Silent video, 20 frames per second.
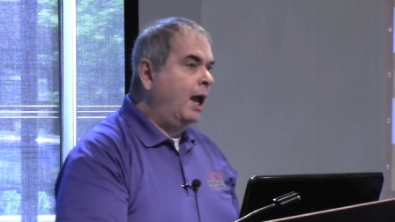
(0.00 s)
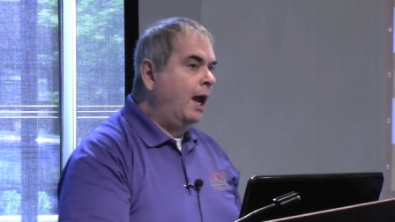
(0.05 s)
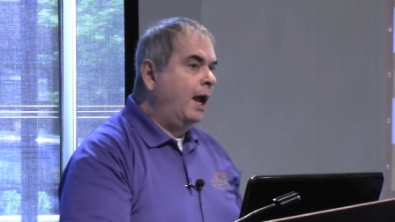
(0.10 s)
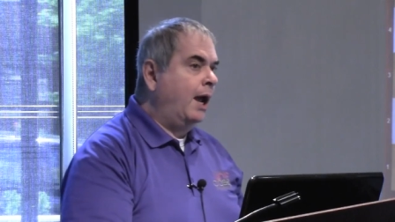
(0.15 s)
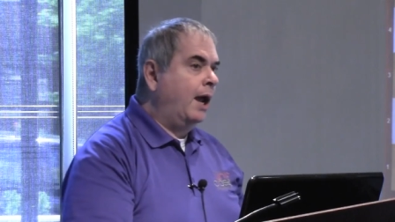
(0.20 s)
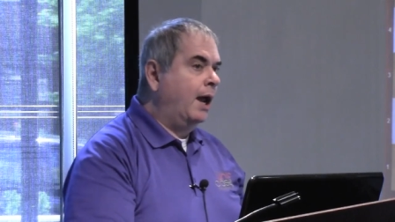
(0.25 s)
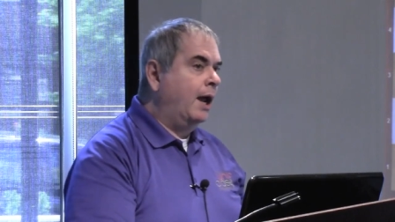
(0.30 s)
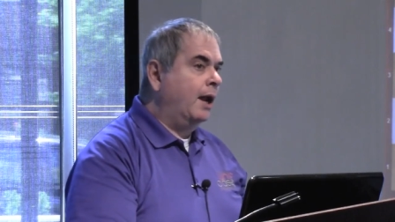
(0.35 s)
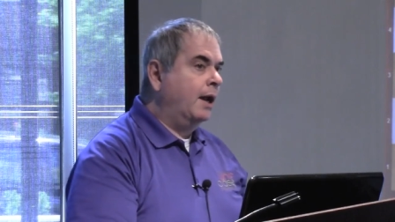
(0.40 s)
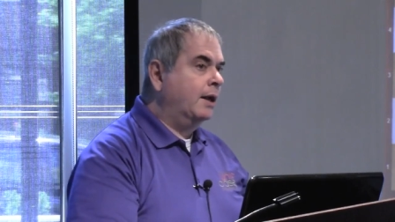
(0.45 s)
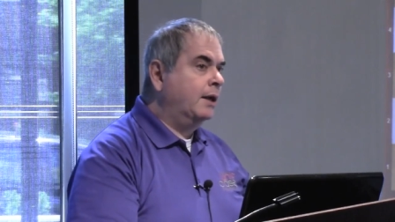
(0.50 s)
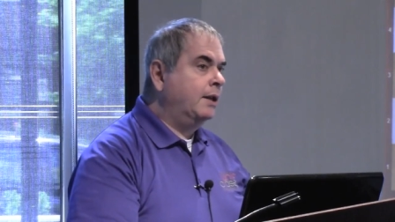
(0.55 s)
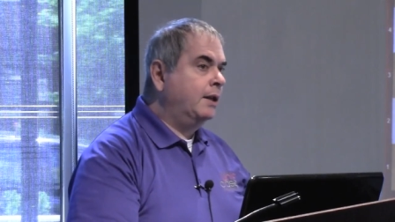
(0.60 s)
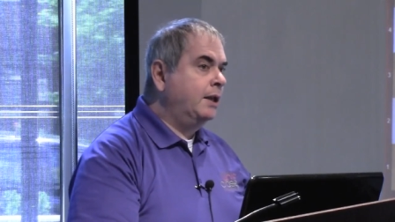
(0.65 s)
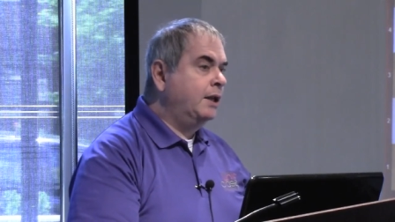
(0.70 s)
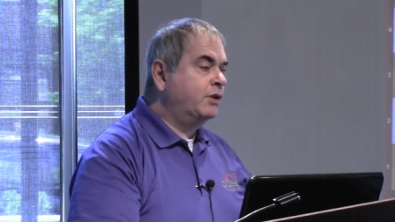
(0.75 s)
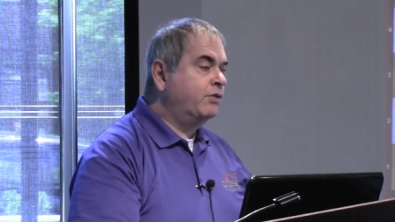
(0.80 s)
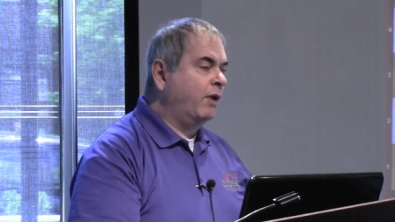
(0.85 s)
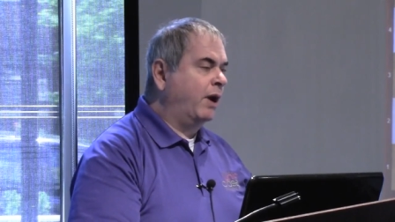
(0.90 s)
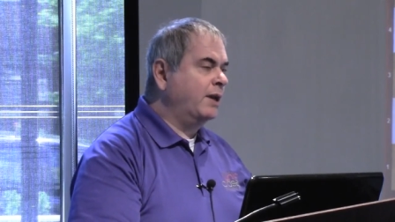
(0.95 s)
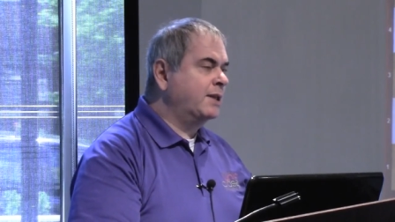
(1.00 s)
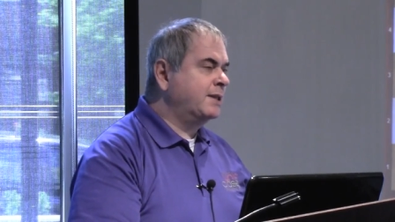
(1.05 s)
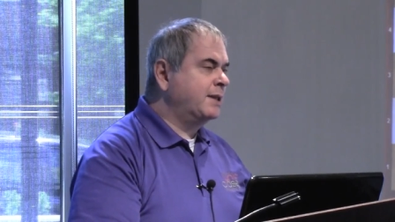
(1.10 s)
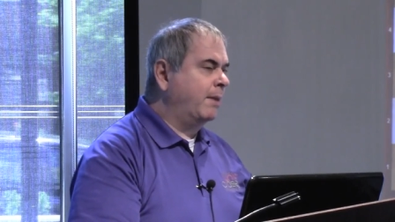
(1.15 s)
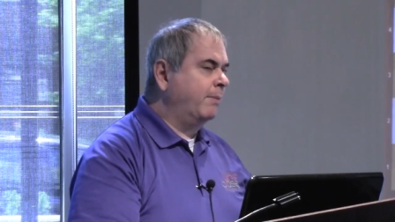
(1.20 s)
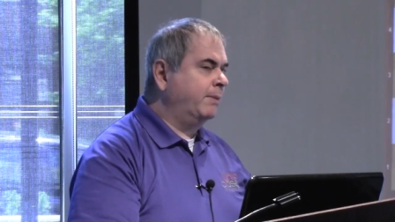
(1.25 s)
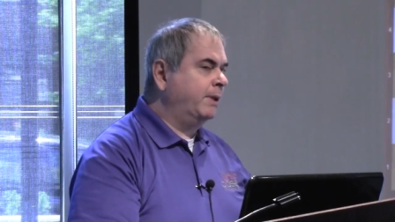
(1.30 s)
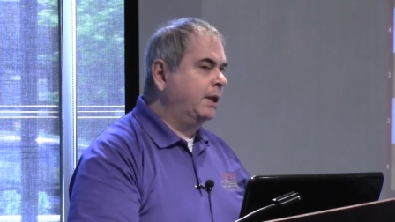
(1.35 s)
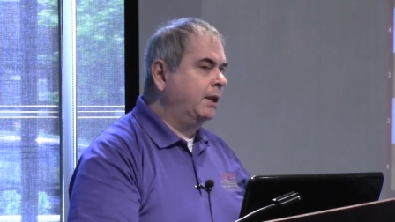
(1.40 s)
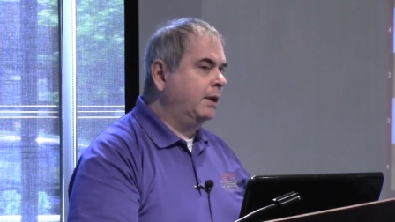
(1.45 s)
And he tried
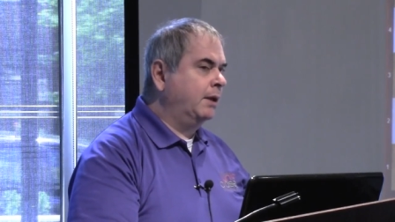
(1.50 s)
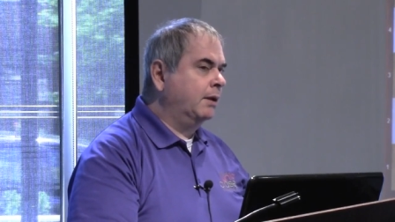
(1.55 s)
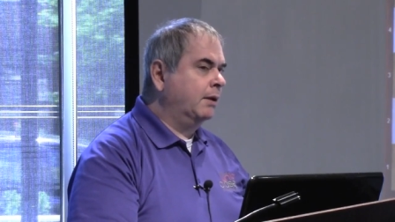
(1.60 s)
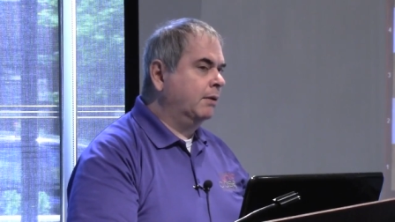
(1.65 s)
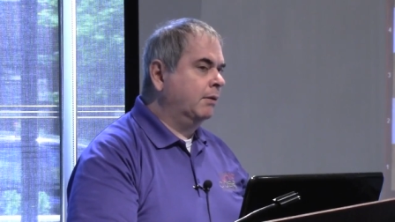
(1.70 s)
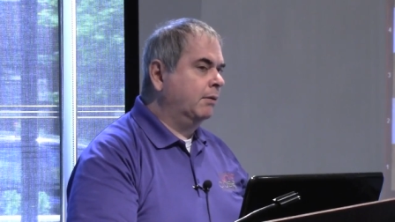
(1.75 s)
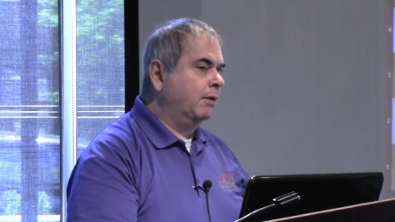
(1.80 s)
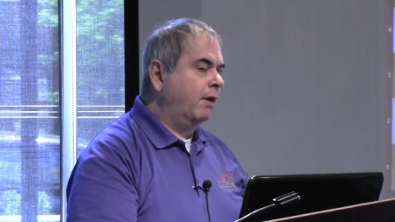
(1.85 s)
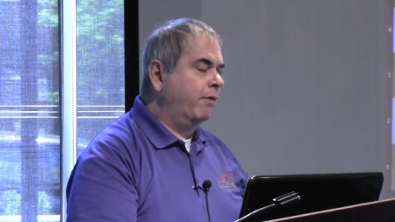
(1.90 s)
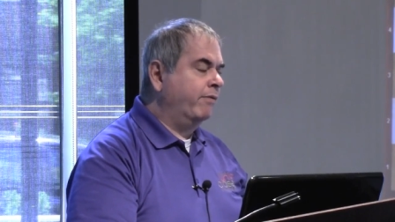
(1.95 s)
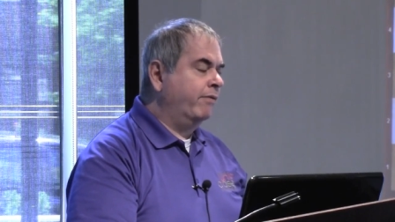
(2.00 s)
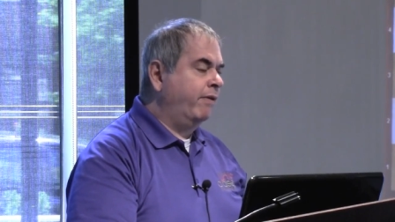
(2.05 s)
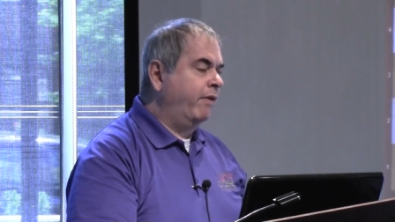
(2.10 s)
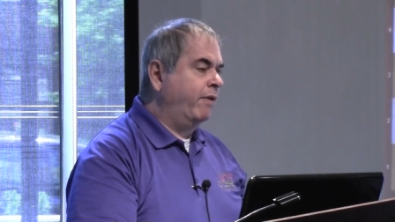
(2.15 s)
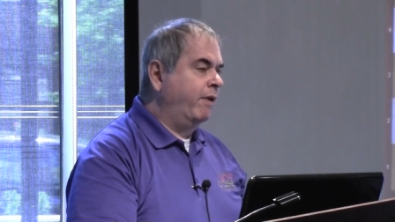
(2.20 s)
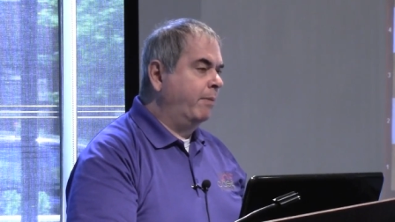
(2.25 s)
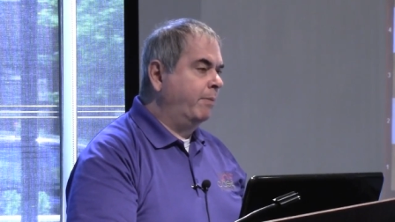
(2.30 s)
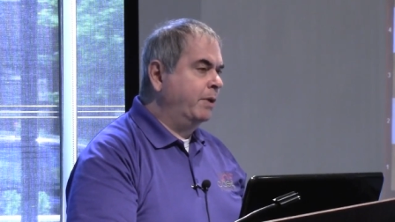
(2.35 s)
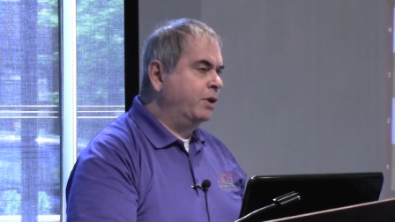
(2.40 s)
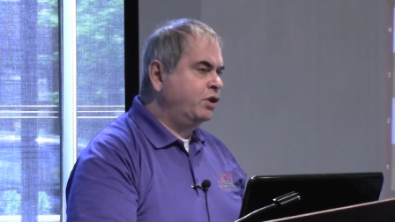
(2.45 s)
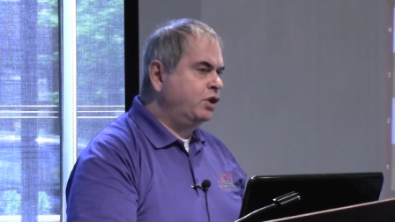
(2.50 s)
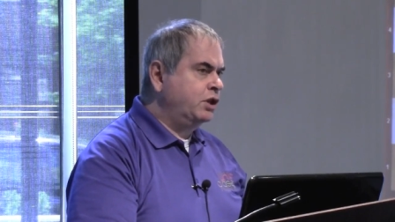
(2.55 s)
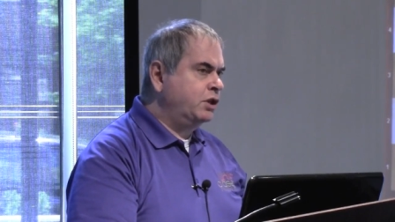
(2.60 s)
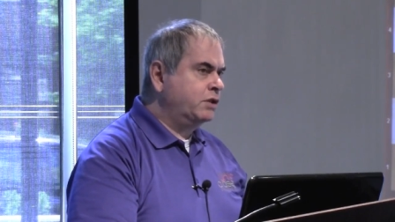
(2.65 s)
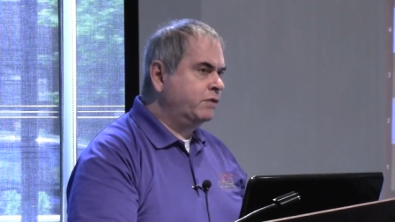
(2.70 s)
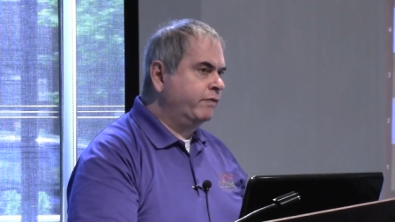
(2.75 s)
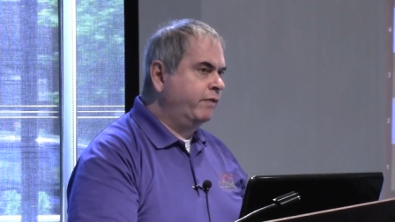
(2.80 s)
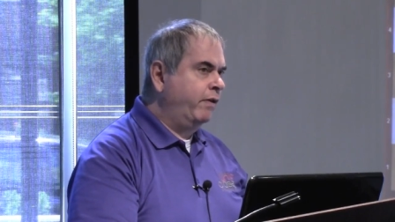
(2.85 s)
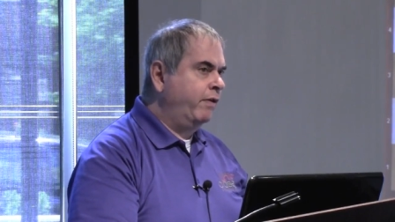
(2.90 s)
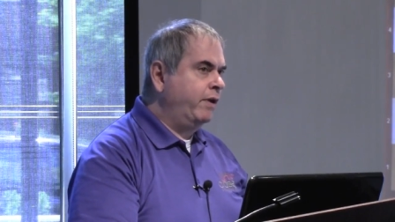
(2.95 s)
something very
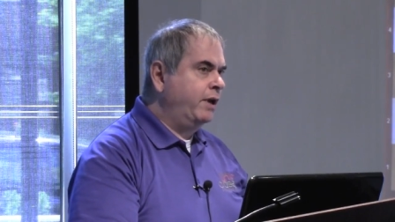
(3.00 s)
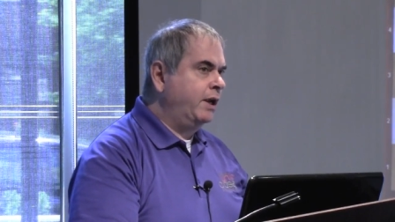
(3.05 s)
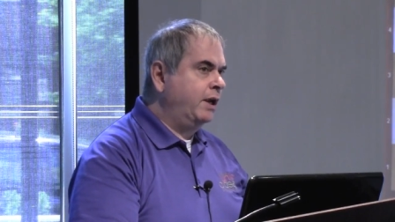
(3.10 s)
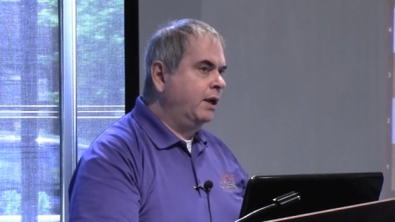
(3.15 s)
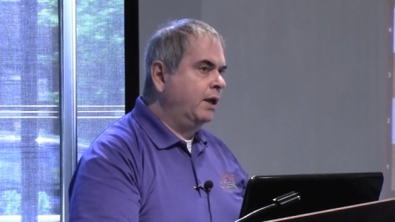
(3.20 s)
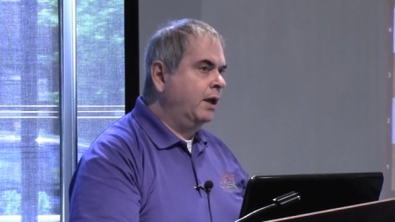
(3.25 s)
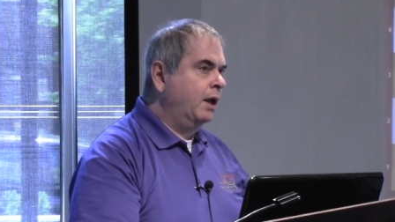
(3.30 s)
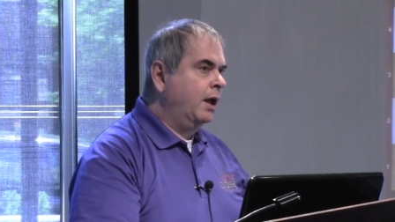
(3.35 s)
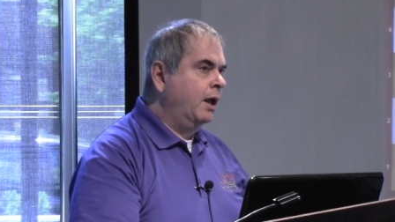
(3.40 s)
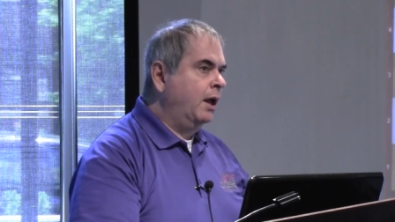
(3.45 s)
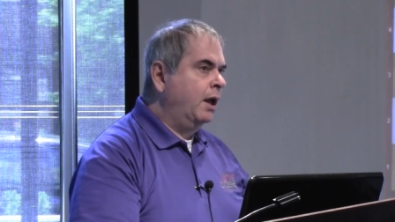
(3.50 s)
ambitious, very,